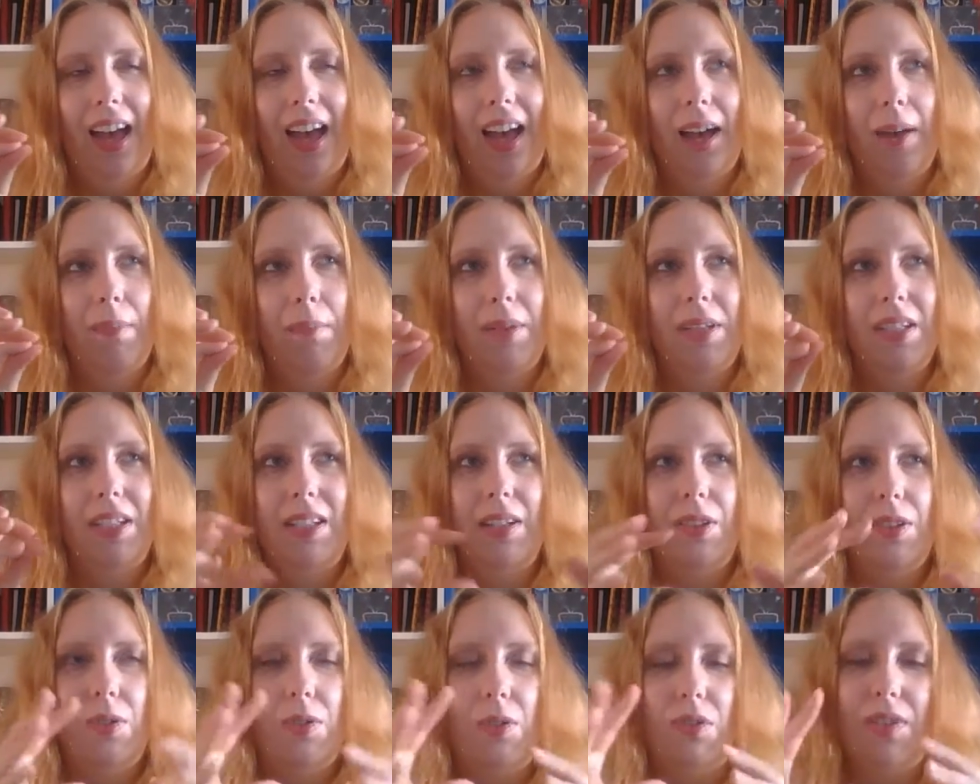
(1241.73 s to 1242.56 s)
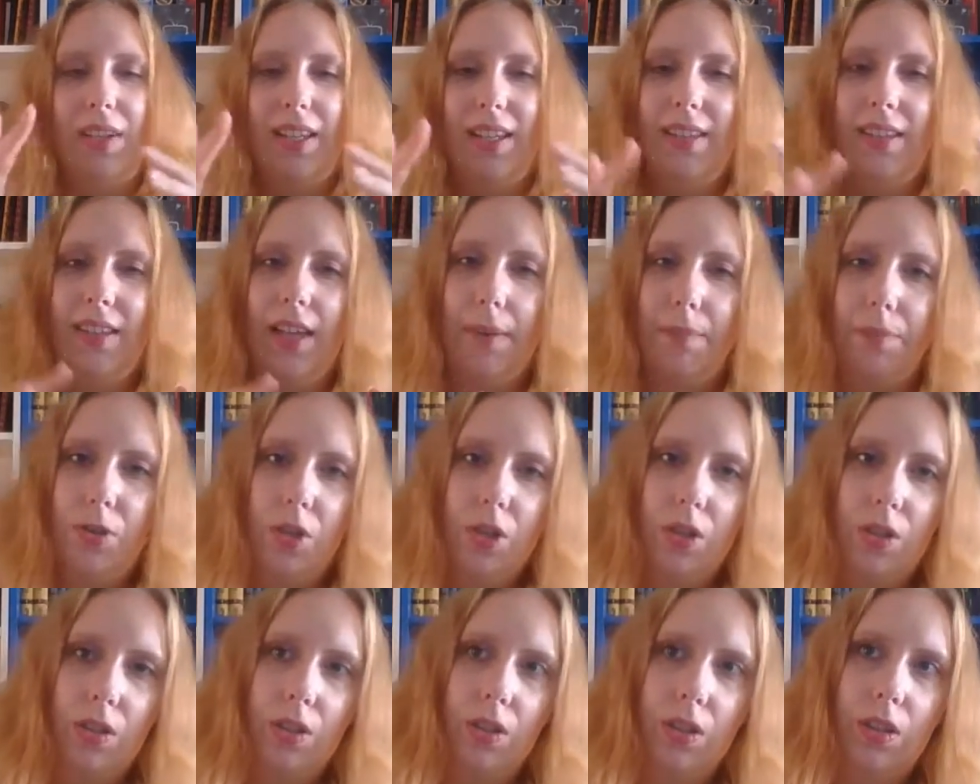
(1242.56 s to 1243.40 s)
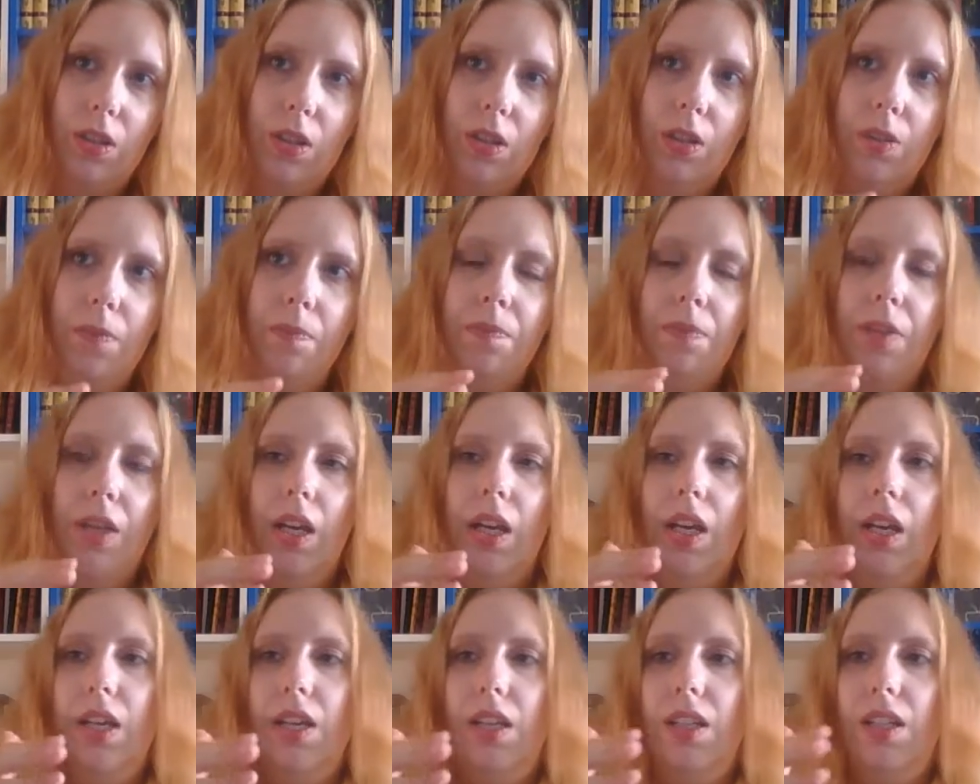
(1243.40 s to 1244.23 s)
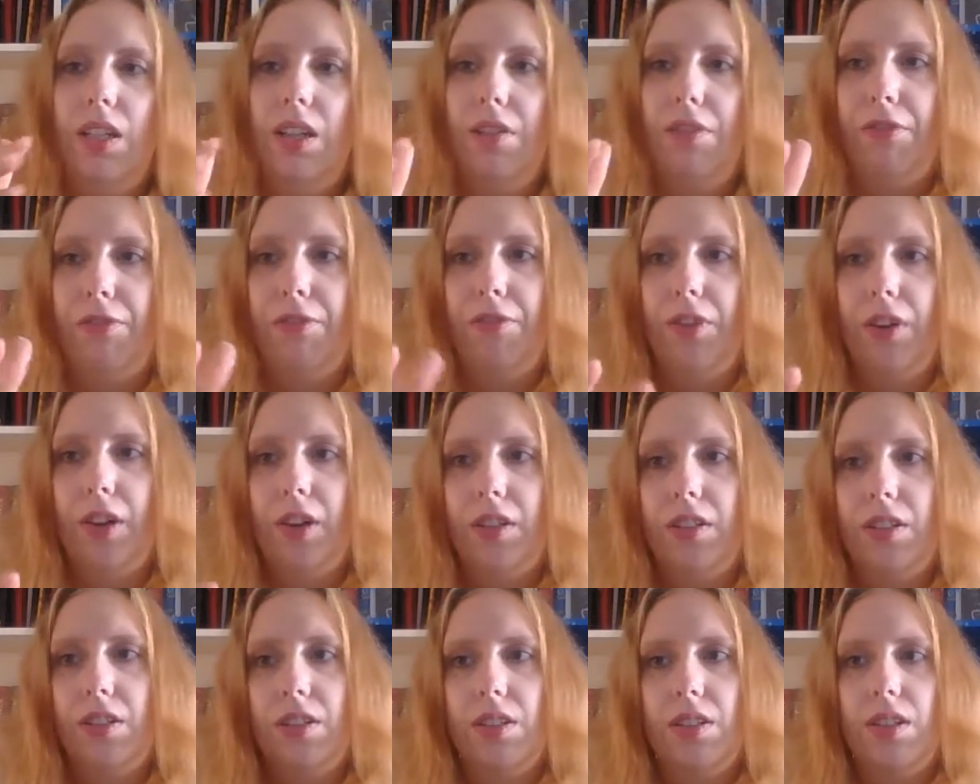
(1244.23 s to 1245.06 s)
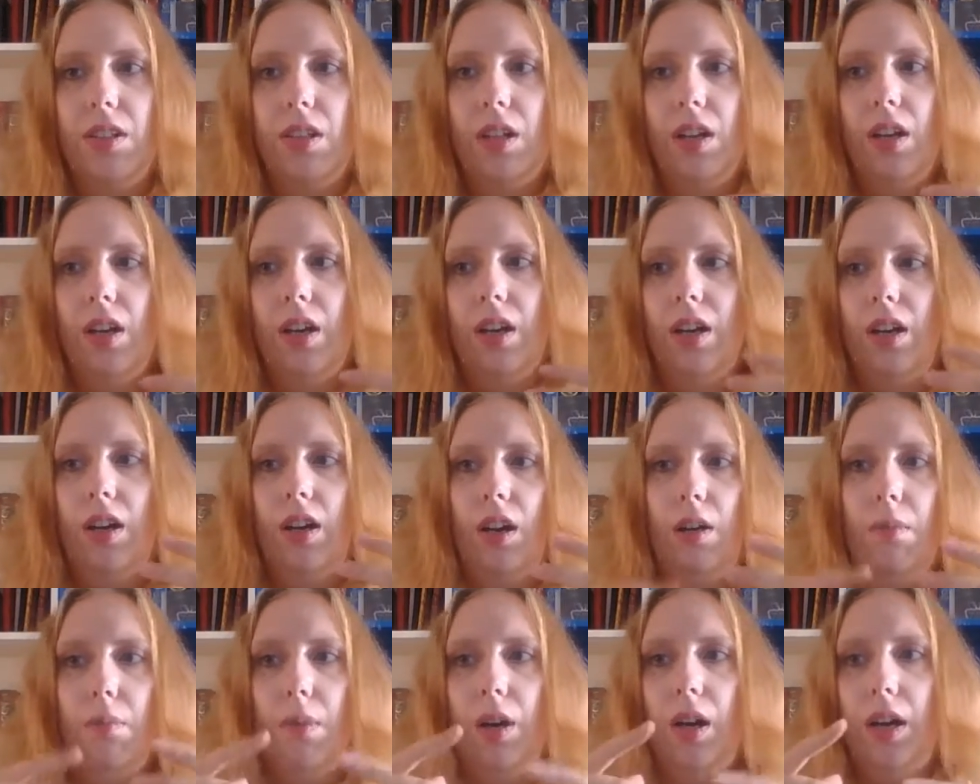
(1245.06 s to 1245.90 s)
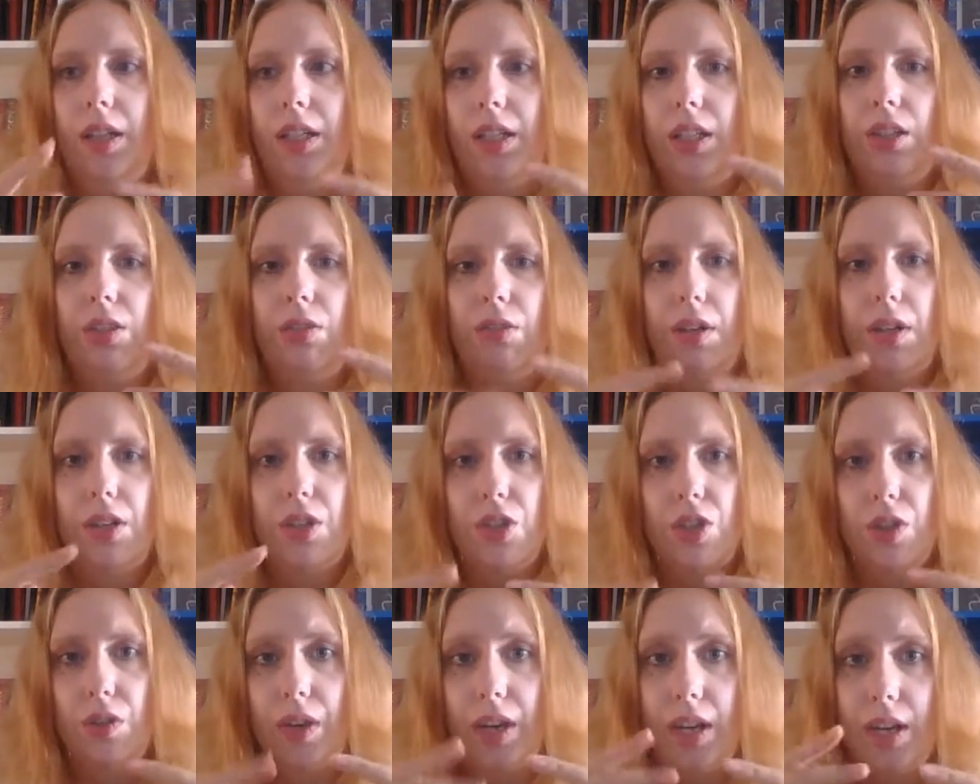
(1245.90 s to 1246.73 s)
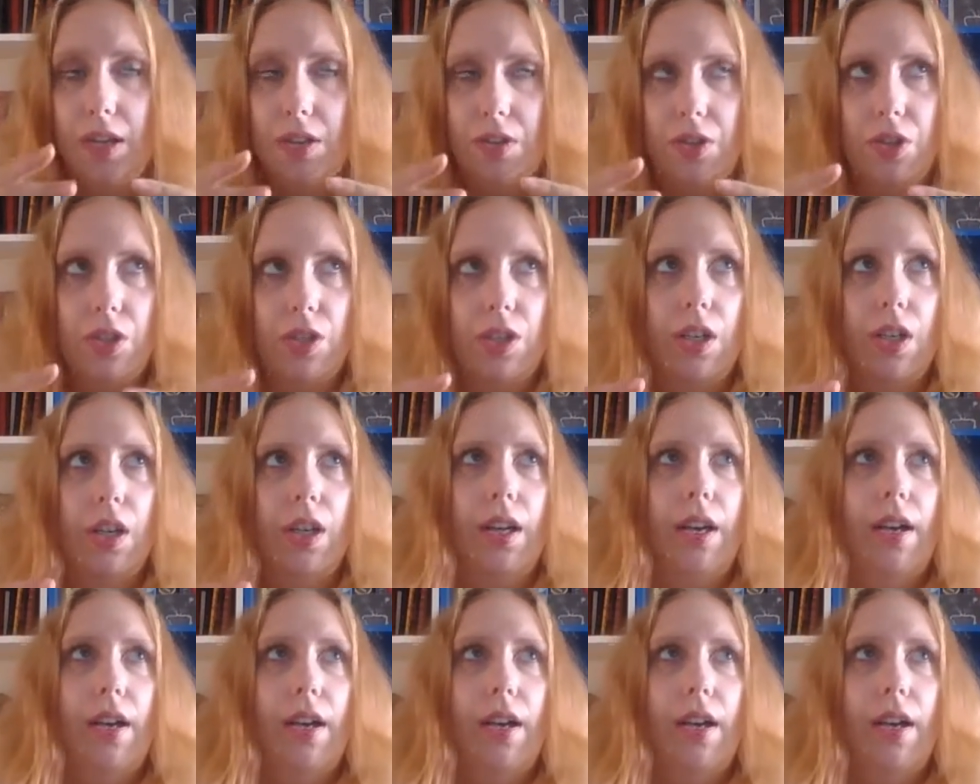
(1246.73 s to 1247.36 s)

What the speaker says: but sort of exceptional, different, Hermione Granger-ish